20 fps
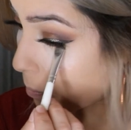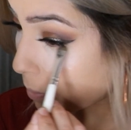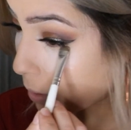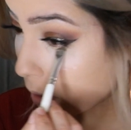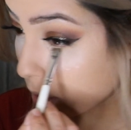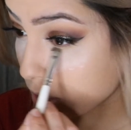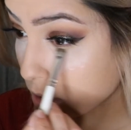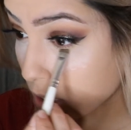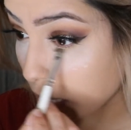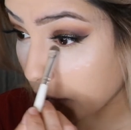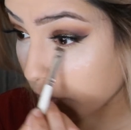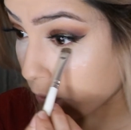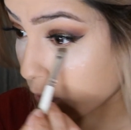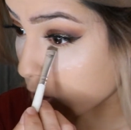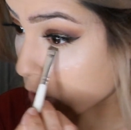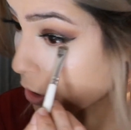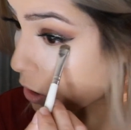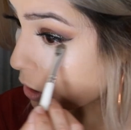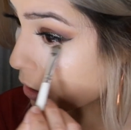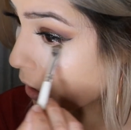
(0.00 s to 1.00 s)
place that
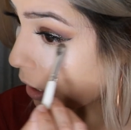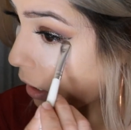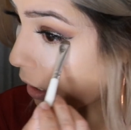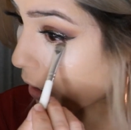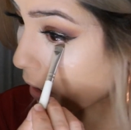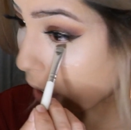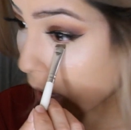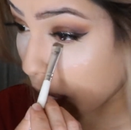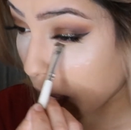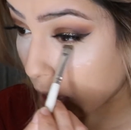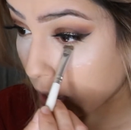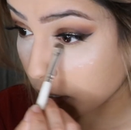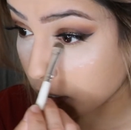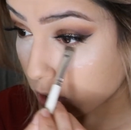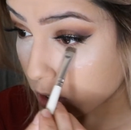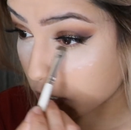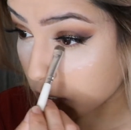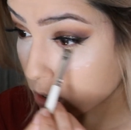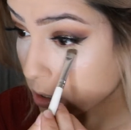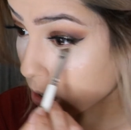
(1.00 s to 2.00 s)
first shade and
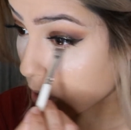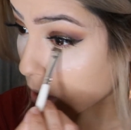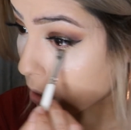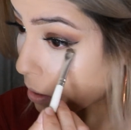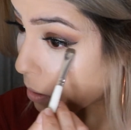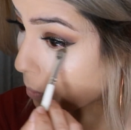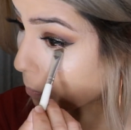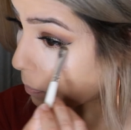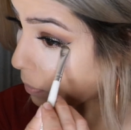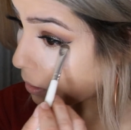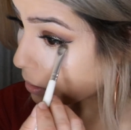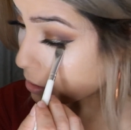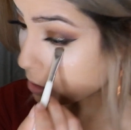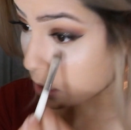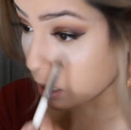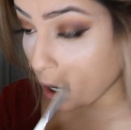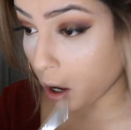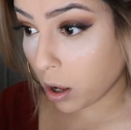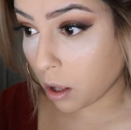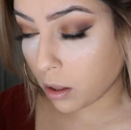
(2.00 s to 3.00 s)
just place
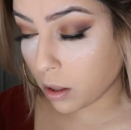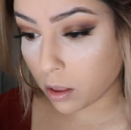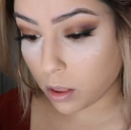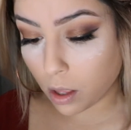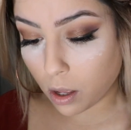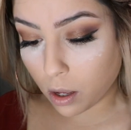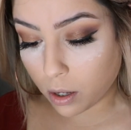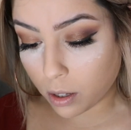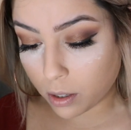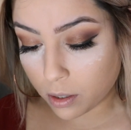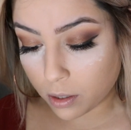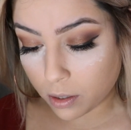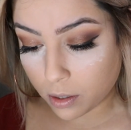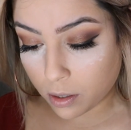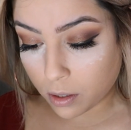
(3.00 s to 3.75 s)
it all along.